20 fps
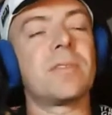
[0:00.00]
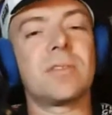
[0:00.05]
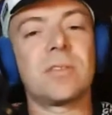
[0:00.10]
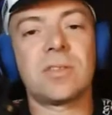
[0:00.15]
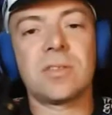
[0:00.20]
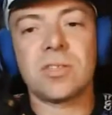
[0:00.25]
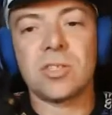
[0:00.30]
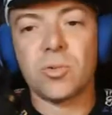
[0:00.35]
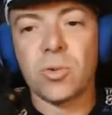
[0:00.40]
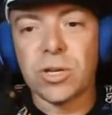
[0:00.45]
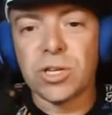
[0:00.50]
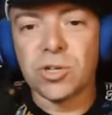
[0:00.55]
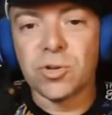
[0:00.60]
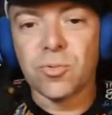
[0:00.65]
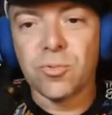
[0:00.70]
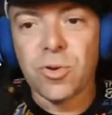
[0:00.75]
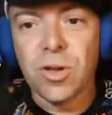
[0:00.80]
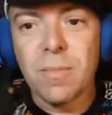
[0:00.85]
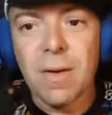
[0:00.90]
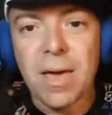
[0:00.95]
Switch
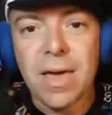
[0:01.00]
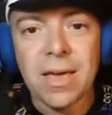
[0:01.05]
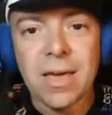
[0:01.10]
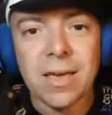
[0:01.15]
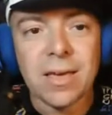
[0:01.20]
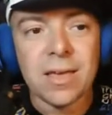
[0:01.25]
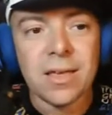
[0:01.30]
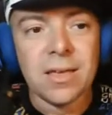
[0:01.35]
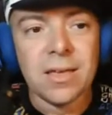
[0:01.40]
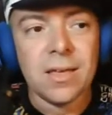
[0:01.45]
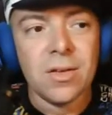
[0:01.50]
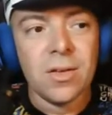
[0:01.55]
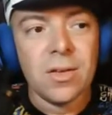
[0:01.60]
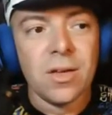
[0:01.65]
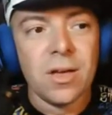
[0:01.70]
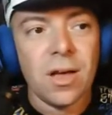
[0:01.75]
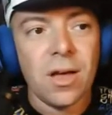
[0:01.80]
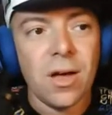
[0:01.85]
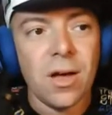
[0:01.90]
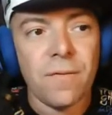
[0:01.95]
remake
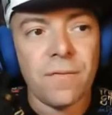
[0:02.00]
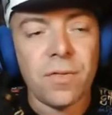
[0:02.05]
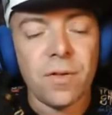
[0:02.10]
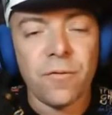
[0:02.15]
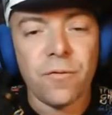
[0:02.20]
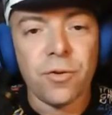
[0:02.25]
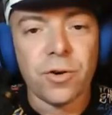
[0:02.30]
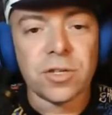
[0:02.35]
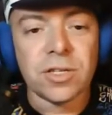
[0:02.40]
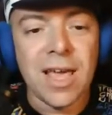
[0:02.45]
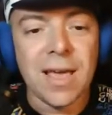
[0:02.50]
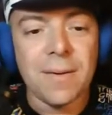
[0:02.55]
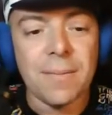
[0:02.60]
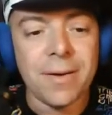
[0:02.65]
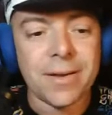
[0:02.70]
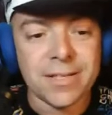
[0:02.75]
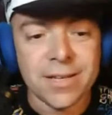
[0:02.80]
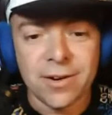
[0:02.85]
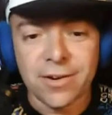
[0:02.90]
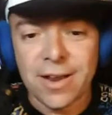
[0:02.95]
of the first game
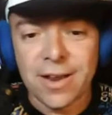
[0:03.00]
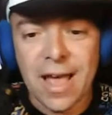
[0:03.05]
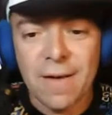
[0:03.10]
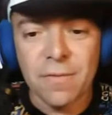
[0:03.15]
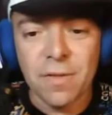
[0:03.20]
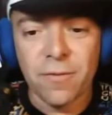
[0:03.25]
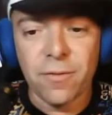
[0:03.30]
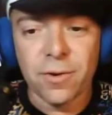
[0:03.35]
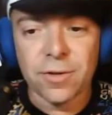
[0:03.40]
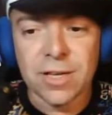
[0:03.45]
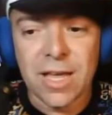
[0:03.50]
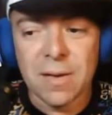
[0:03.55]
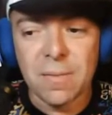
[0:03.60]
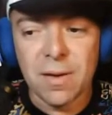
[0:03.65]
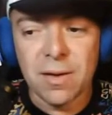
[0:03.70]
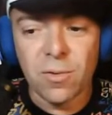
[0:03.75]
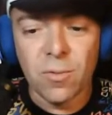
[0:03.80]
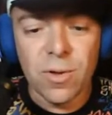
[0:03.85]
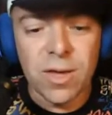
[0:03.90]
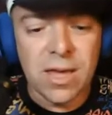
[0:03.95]
I already have the first game
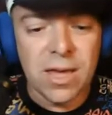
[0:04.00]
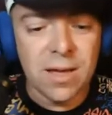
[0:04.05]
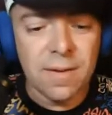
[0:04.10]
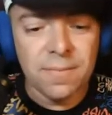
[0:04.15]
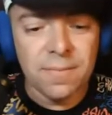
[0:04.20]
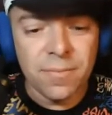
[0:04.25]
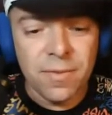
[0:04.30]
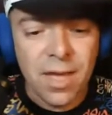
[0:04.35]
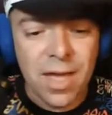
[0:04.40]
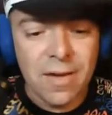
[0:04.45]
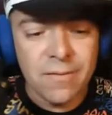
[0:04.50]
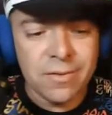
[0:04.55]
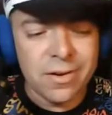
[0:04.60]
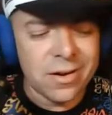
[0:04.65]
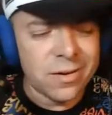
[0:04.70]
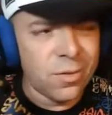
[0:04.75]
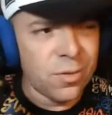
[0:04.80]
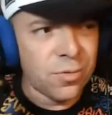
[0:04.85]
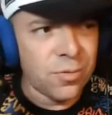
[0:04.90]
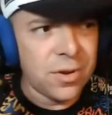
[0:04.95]
on Wii. I have it
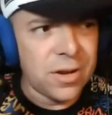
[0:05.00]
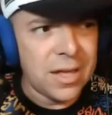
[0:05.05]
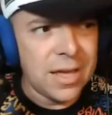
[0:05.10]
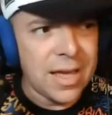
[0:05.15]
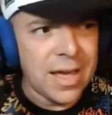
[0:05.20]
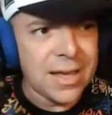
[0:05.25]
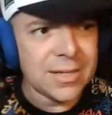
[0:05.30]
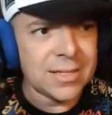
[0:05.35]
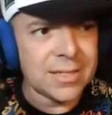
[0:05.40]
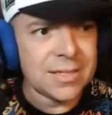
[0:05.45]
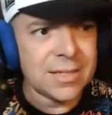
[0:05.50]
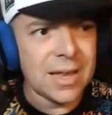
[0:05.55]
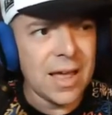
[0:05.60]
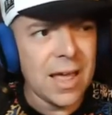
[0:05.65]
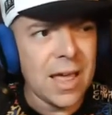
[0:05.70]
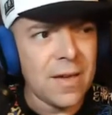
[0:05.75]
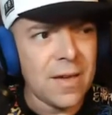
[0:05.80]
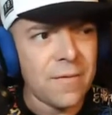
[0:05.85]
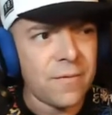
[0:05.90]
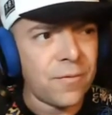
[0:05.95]
on 3DS. I
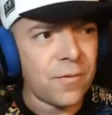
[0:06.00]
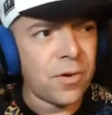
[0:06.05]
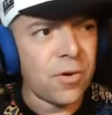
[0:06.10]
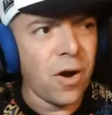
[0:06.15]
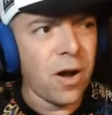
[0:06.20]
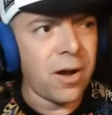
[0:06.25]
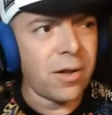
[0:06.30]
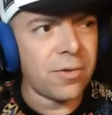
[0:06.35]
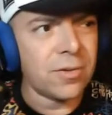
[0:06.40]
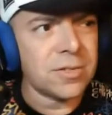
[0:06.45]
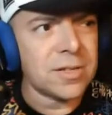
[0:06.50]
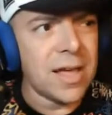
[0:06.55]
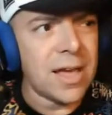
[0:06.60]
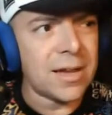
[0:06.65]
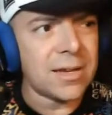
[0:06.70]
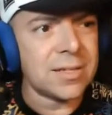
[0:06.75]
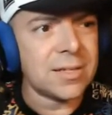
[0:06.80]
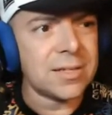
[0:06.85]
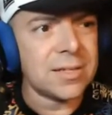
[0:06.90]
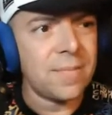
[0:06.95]
have Chronicles
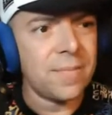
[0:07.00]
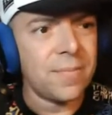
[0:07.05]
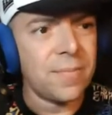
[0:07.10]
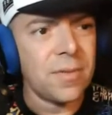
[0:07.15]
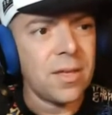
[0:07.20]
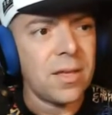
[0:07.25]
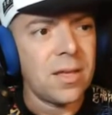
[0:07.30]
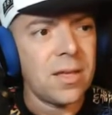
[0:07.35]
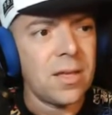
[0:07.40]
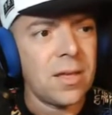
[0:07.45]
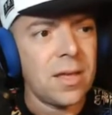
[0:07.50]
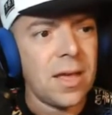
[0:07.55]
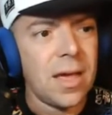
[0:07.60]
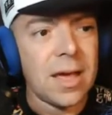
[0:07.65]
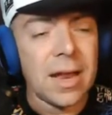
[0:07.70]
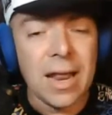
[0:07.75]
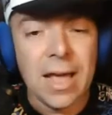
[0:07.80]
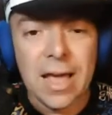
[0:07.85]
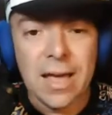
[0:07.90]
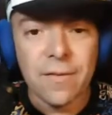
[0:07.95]
X,
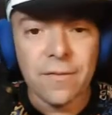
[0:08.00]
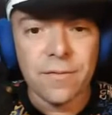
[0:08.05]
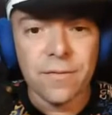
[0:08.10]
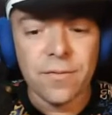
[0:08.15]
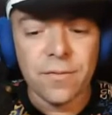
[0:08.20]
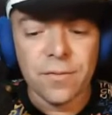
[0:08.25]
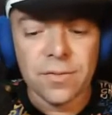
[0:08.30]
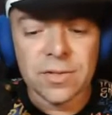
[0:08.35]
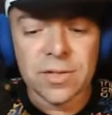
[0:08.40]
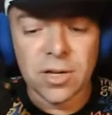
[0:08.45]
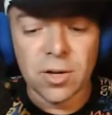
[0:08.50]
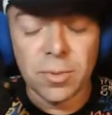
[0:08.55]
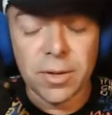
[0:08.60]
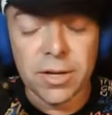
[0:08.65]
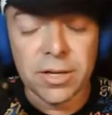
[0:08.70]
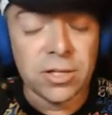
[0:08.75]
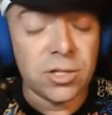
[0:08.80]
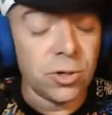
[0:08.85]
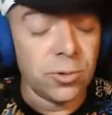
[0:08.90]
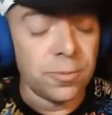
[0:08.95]
and I have
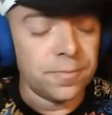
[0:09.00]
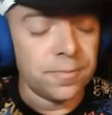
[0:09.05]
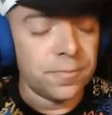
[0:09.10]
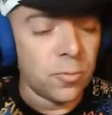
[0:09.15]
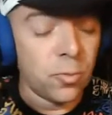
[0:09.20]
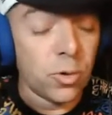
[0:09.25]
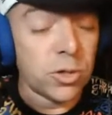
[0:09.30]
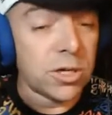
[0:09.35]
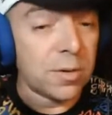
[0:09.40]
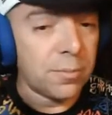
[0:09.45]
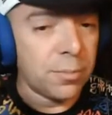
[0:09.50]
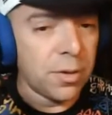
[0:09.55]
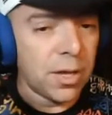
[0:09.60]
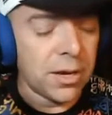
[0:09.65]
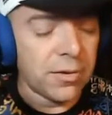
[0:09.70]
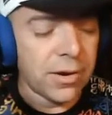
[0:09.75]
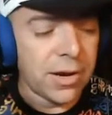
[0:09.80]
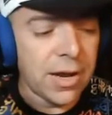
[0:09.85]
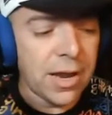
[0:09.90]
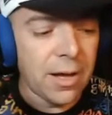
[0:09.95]
Xenoblade 2, which I'm
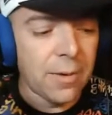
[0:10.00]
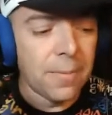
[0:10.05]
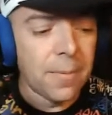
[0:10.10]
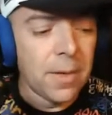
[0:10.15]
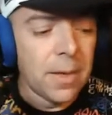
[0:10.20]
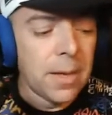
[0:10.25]
playing right now.